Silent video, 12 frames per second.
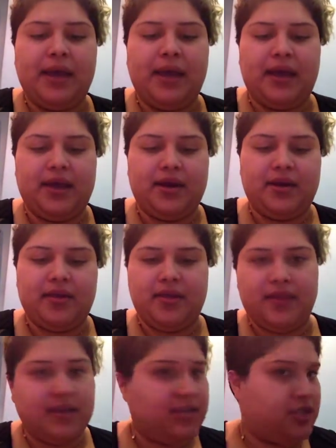So I cut my
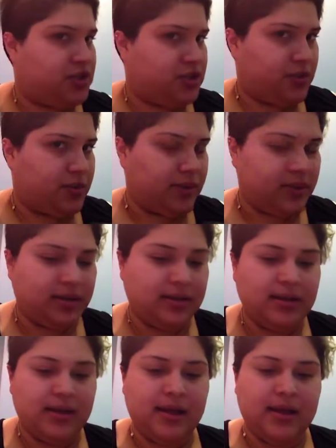hair this
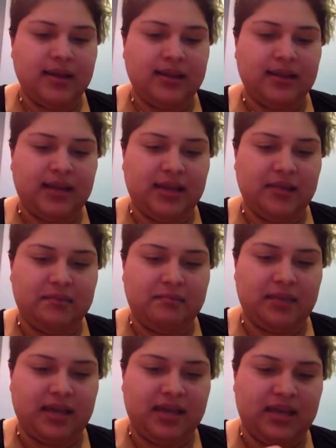short,
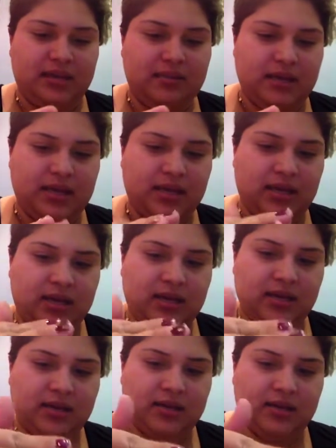like
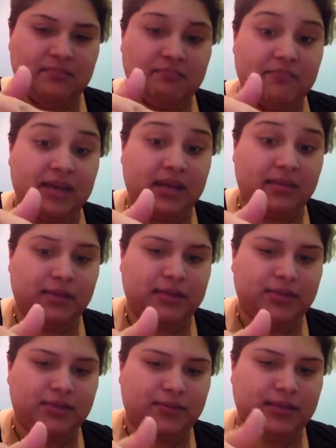maybe,
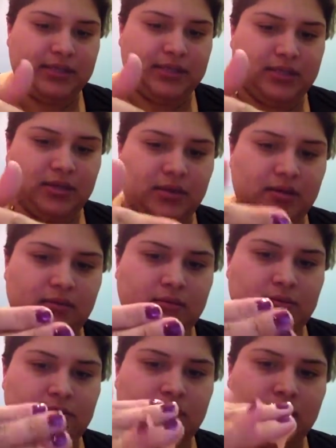maybe two
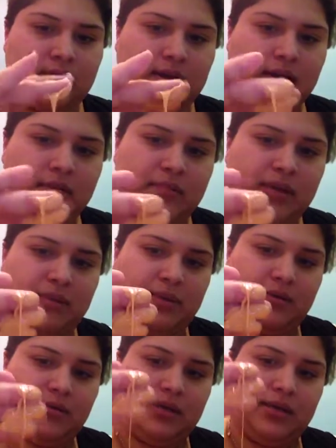weeks ago.
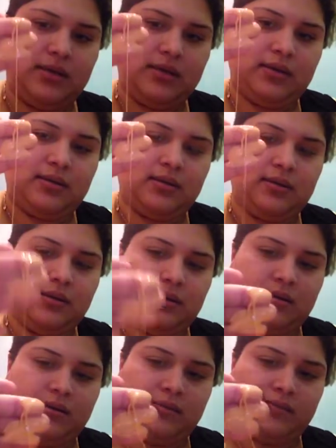Might be a
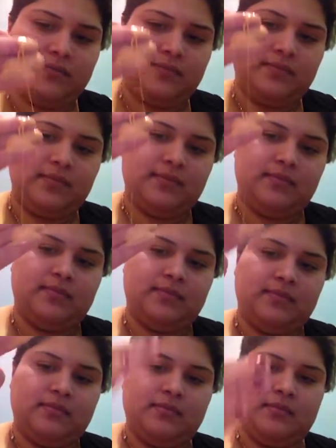week, you know.
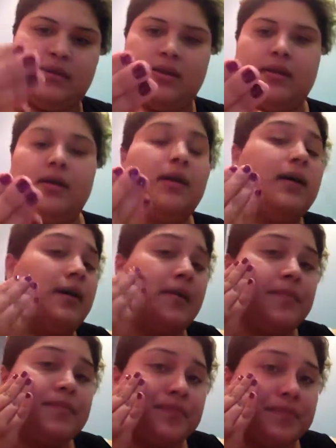
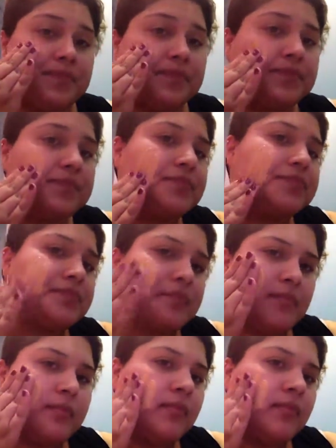Um,